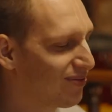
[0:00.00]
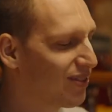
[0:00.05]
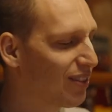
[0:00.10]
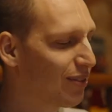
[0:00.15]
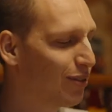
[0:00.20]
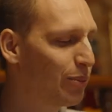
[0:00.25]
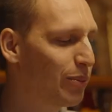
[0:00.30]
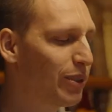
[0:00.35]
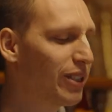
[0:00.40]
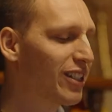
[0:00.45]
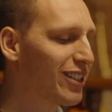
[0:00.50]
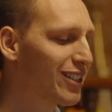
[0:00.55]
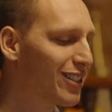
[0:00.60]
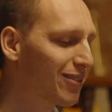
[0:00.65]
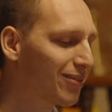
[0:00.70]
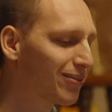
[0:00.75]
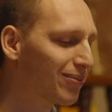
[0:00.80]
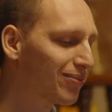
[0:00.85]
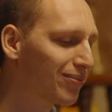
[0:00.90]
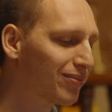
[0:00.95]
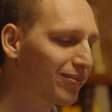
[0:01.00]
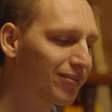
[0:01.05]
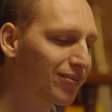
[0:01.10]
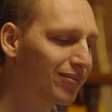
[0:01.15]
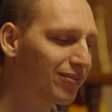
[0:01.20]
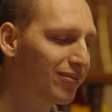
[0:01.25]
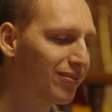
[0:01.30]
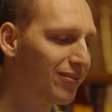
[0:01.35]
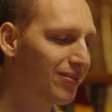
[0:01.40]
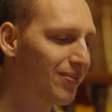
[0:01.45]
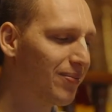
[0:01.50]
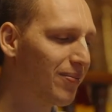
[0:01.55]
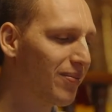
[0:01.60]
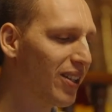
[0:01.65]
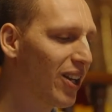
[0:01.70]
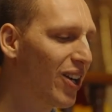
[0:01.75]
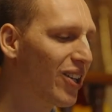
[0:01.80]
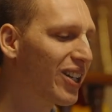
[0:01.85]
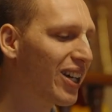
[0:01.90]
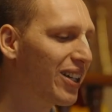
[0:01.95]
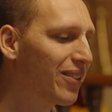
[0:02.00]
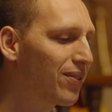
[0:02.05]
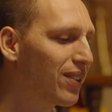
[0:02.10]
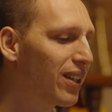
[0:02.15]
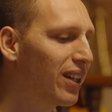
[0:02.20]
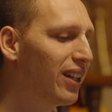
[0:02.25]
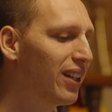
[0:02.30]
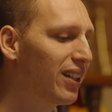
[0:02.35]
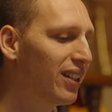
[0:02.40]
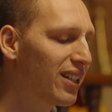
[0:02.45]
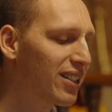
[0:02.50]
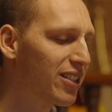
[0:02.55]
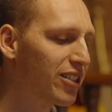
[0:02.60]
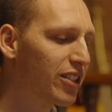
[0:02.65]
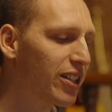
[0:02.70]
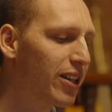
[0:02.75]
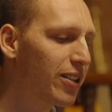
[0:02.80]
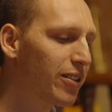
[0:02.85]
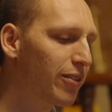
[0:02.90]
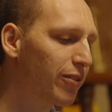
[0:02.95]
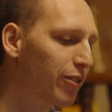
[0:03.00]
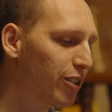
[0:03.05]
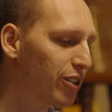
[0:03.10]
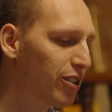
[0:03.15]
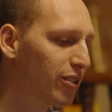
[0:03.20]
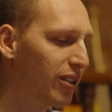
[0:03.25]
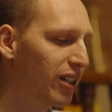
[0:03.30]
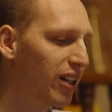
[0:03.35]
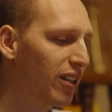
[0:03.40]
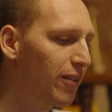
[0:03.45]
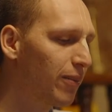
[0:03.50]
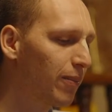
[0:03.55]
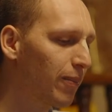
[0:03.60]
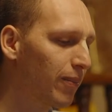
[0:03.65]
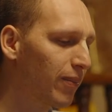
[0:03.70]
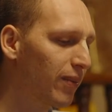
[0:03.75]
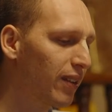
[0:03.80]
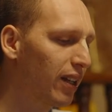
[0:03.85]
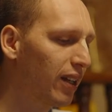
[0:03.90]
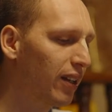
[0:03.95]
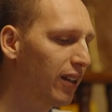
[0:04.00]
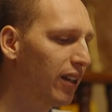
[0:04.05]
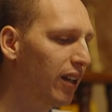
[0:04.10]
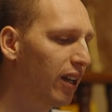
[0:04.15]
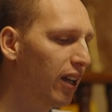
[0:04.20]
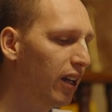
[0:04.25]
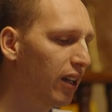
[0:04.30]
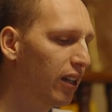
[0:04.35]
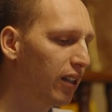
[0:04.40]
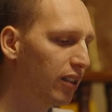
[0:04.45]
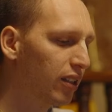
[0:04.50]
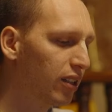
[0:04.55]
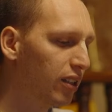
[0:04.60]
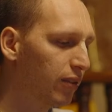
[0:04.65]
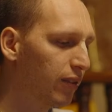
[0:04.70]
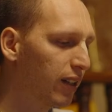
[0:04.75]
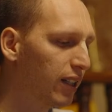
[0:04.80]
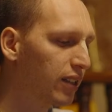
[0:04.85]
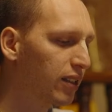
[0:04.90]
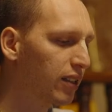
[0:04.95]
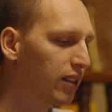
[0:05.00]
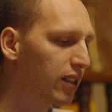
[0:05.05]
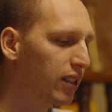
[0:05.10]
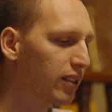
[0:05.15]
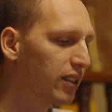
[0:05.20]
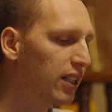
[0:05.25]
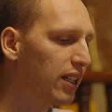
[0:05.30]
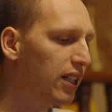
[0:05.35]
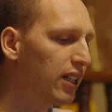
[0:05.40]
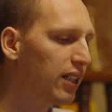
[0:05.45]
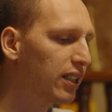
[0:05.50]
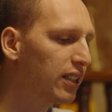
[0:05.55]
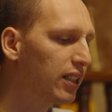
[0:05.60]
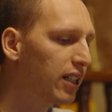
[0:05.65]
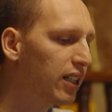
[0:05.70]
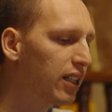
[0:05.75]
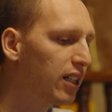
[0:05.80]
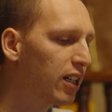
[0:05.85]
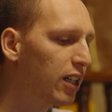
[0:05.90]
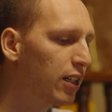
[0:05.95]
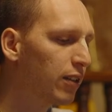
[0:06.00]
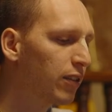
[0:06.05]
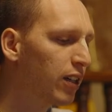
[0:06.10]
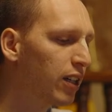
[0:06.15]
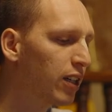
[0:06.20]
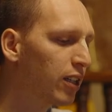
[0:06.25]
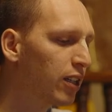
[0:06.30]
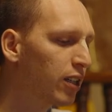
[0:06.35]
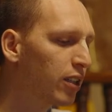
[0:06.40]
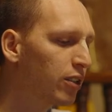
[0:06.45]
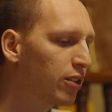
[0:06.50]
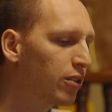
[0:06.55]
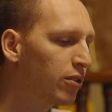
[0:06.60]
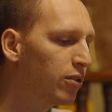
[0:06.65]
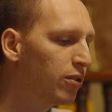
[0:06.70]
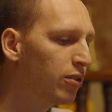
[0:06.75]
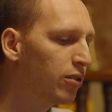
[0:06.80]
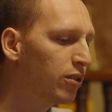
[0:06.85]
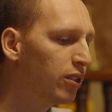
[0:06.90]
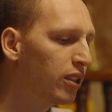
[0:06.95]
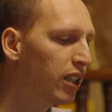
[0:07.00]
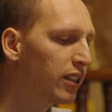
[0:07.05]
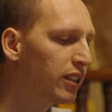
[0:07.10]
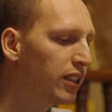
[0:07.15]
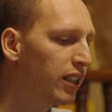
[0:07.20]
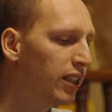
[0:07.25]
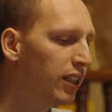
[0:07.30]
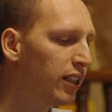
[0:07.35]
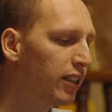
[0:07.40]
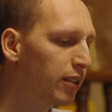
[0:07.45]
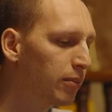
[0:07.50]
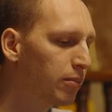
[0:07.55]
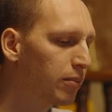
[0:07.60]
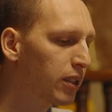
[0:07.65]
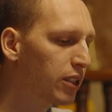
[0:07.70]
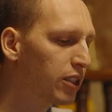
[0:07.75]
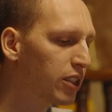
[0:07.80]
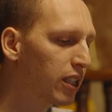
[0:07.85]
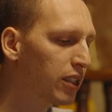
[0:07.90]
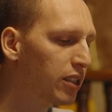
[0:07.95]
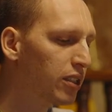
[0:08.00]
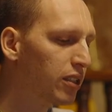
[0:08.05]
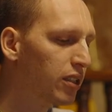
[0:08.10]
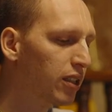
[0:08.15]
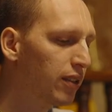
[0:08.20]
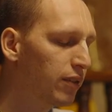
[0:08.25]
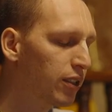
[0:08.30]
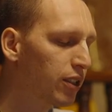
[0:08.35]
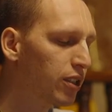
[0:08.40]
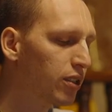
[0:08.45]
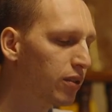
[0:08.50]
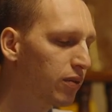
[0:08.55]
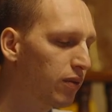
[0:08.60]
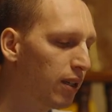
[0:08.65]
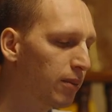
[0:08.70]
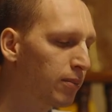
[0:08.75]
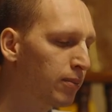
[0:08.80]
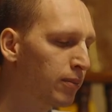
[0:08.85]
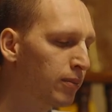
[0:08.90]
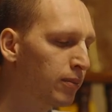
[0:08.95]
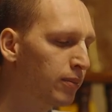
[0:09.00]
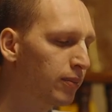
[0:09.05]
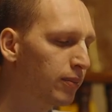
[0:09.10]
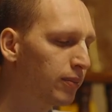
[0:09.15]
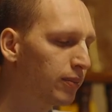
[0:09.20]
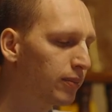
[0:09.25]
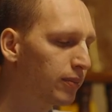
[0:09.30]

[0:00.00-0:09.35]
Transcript: Would be nice. Okay. Let's chant the verse together. Tvatataya vayu naye namachasta vishvam.